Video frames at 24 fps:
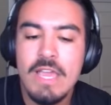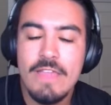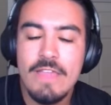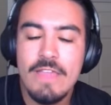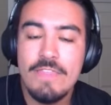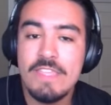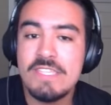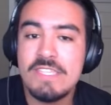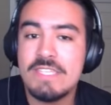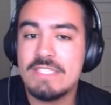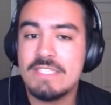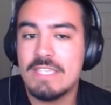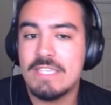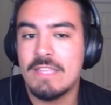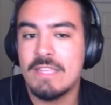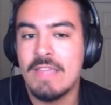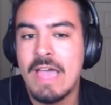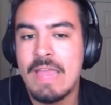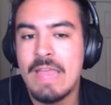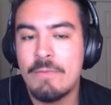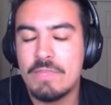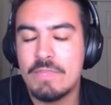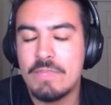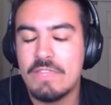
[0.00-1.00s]
This is in
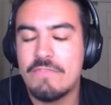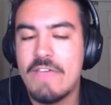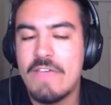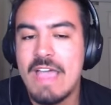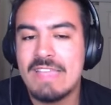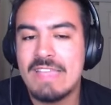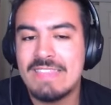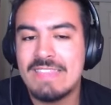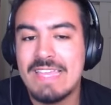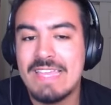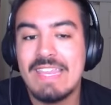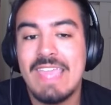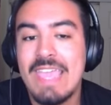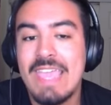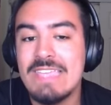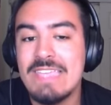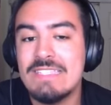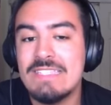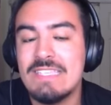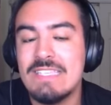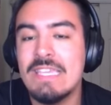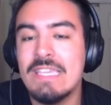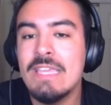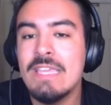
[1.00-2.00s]
line with the fact that
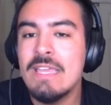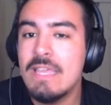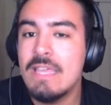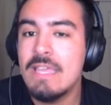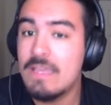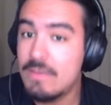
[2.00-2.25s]
Casey